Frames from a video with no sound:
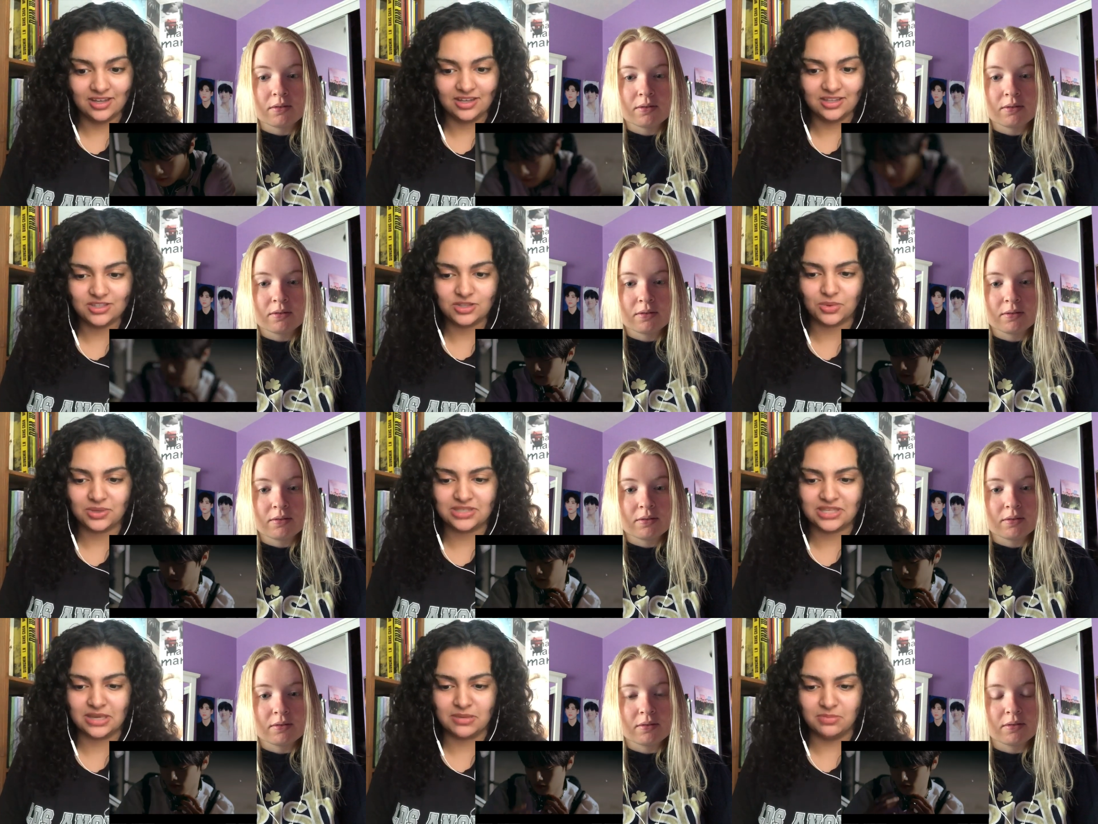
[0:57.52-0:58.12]
Speaker 1: It's
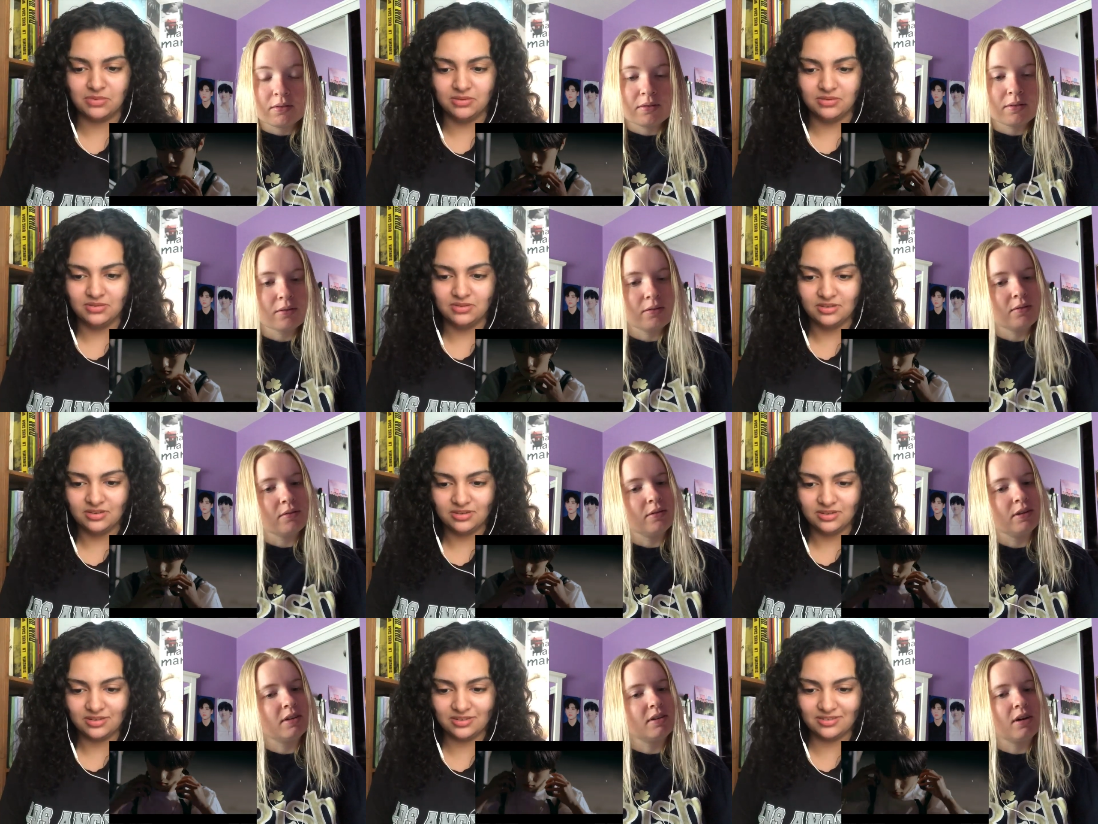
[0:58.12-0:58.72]
always him.
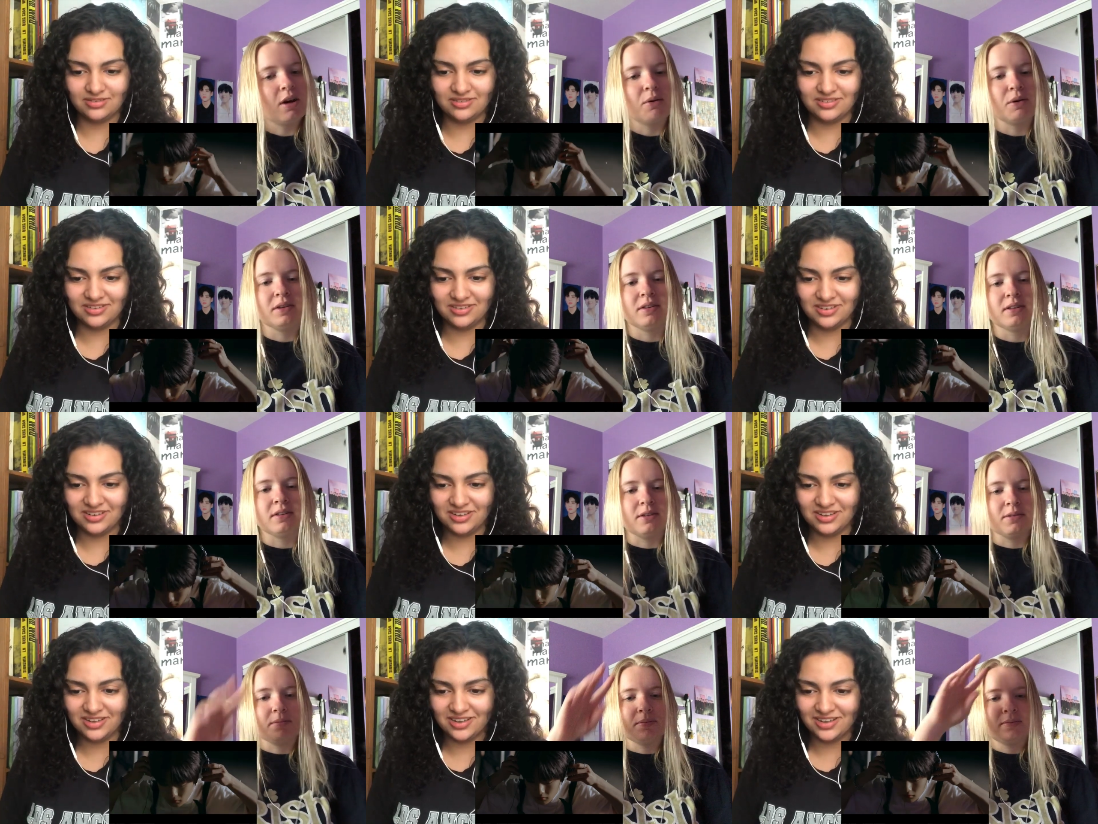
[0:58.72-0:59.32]
It's always
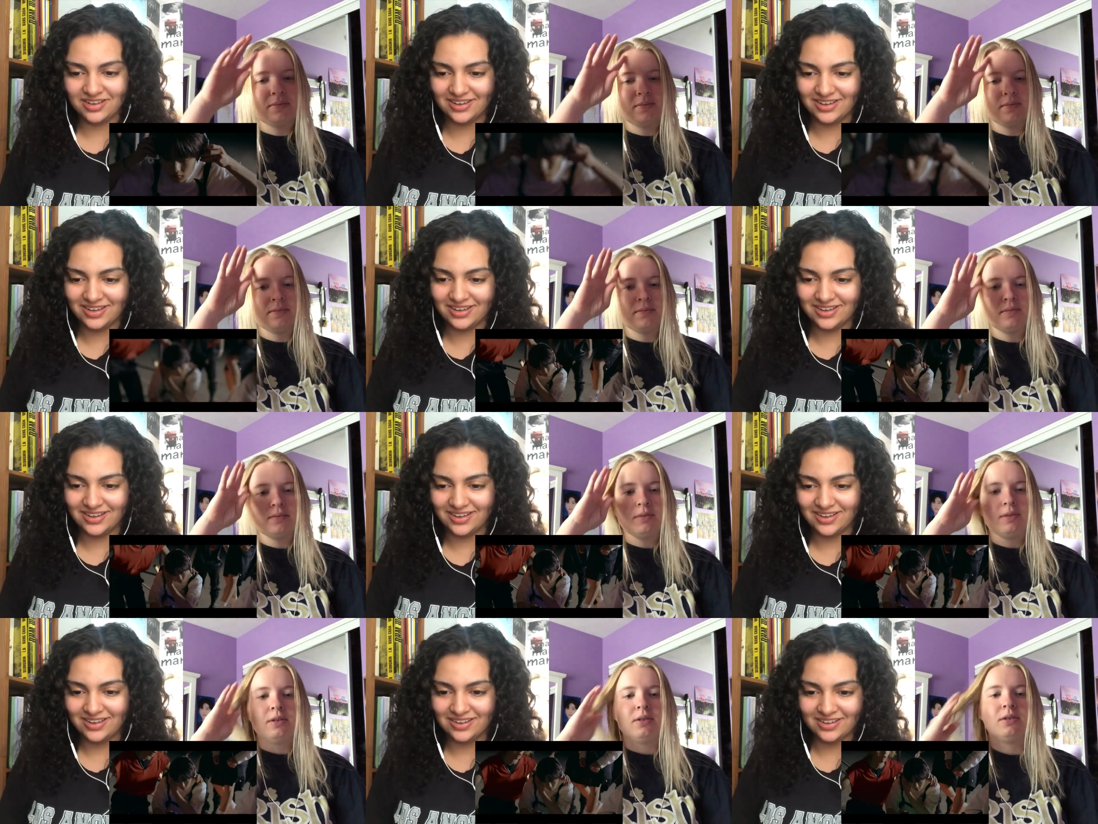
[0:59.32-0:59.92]
him.
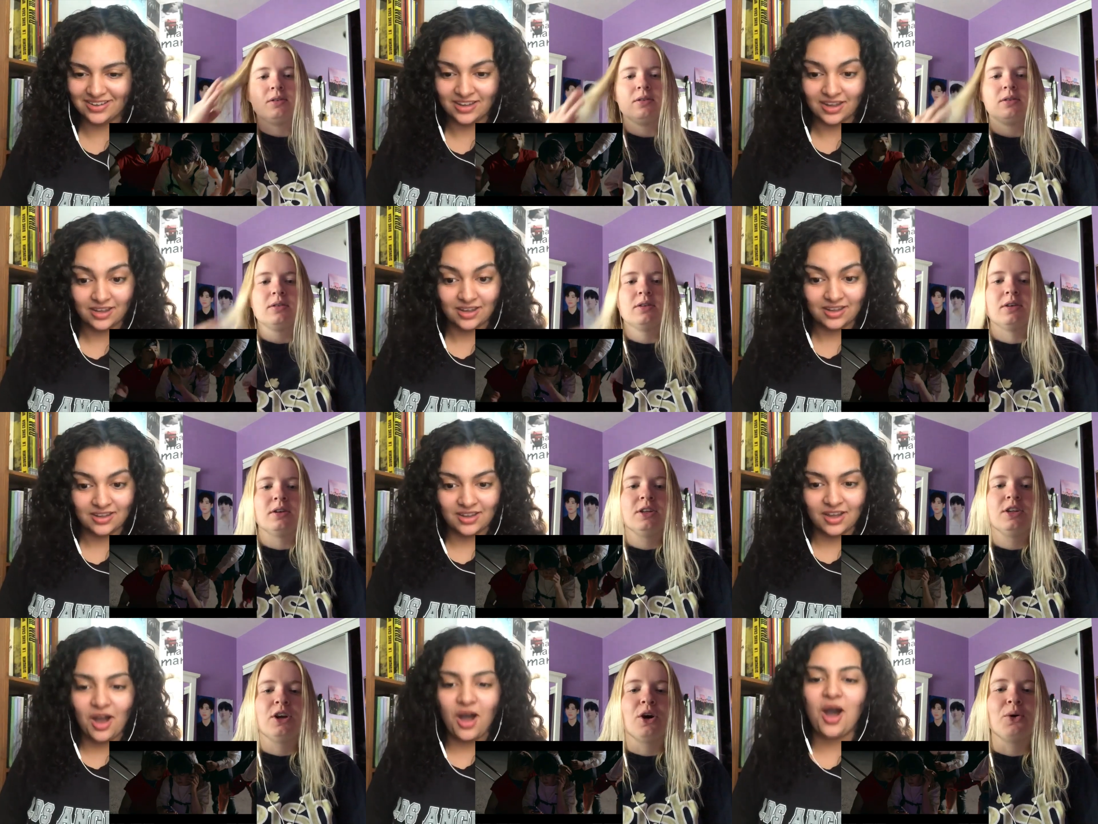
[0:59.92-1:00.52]

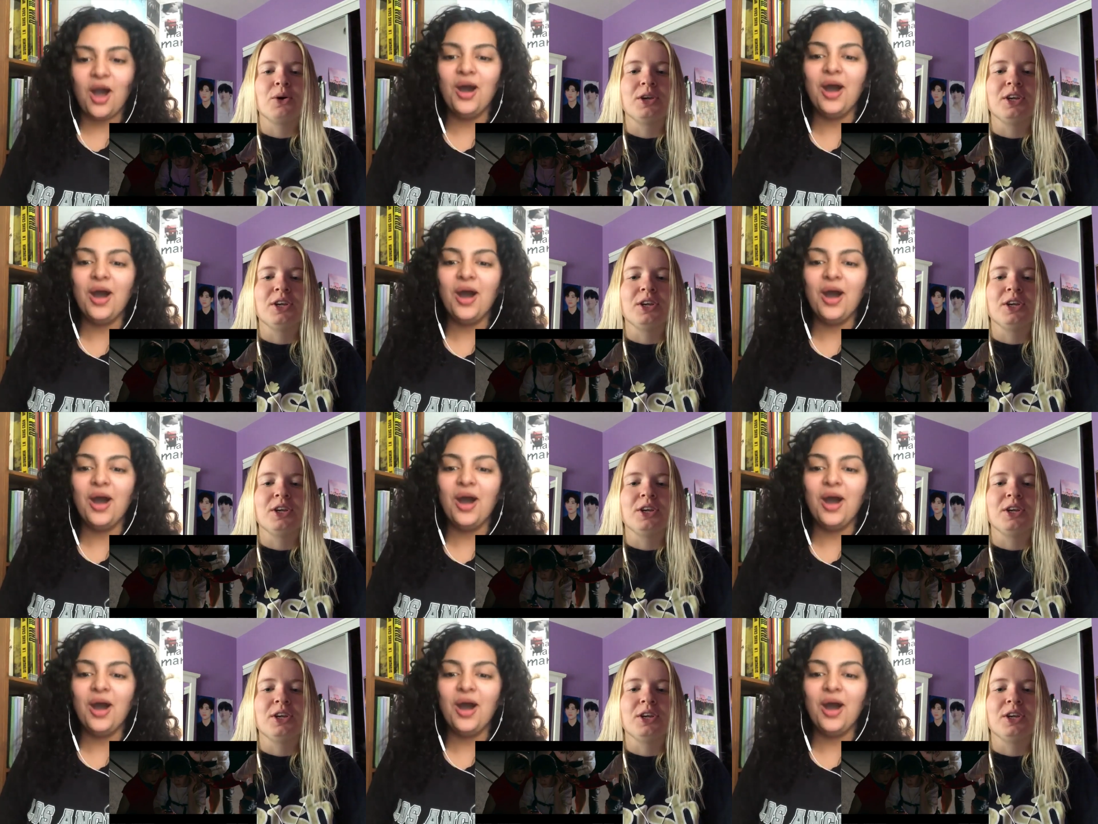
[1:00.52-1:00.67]
Yo, oh,